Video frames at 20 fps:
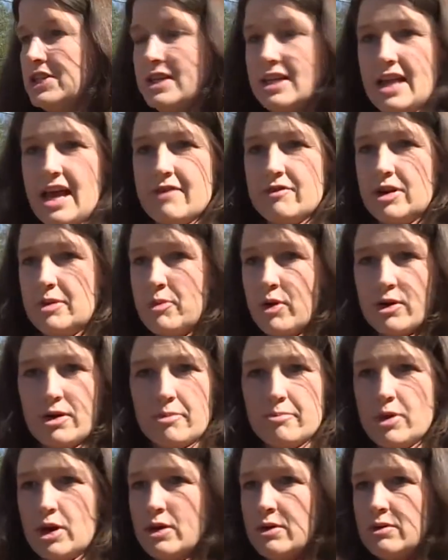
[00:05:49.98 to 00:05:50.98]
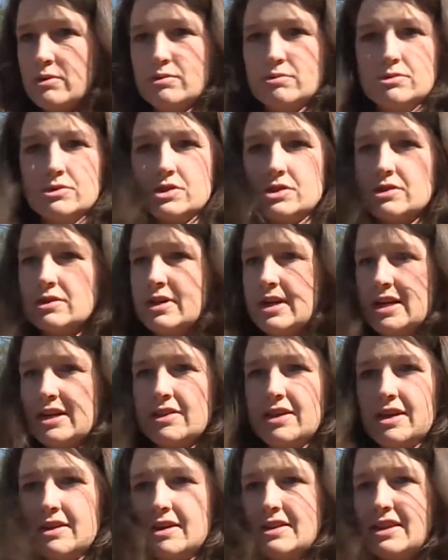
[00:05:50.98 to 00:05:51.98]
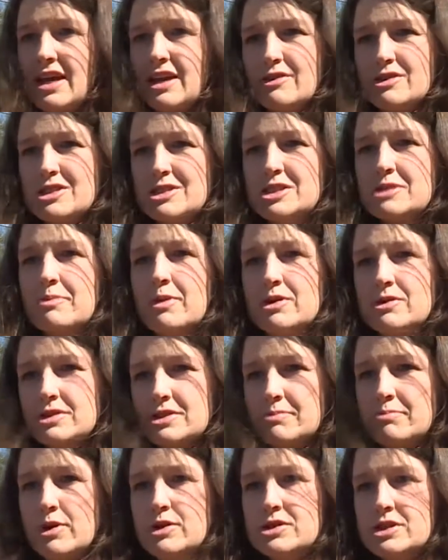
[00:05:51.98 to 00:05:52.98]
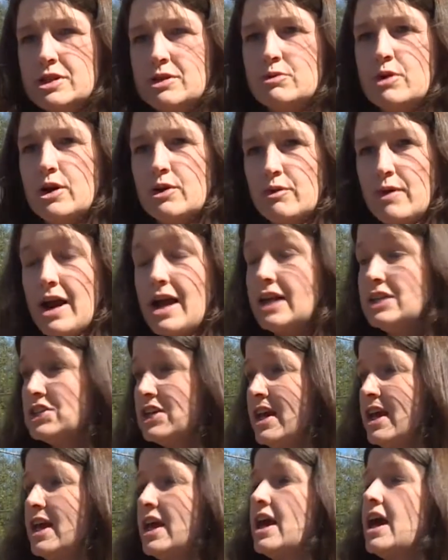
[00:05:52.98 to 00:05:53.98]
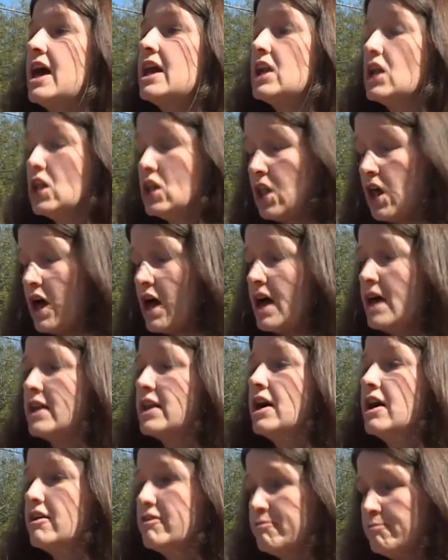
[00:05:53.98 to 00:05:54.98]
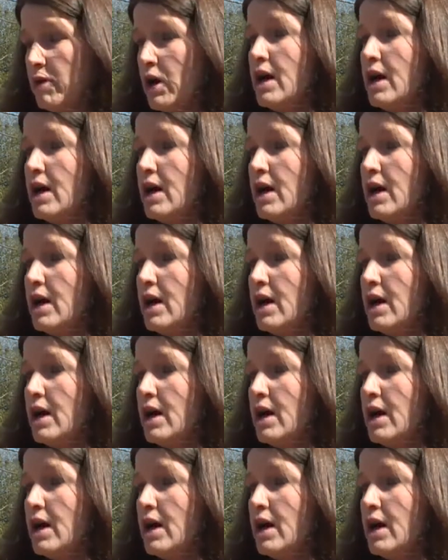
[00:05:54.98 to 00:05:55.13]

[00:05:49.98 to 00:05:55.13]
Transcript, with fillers: She didn't have any broken bones or anything like that. It was just most, mostly road rash and a lot of